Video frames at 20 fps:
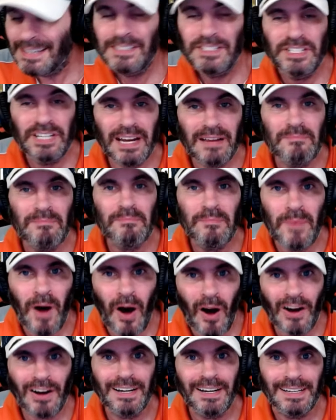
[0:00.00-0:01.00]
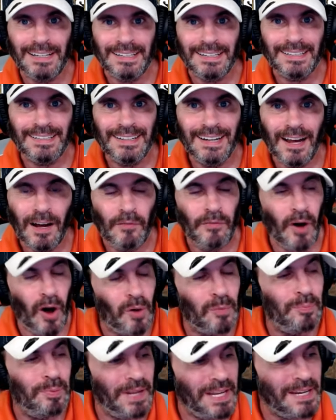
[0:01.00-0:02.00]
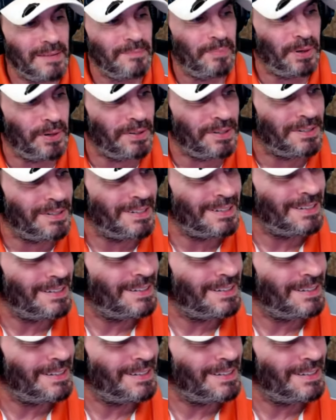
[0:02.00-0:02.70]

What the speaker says: Jim Martin, of all people,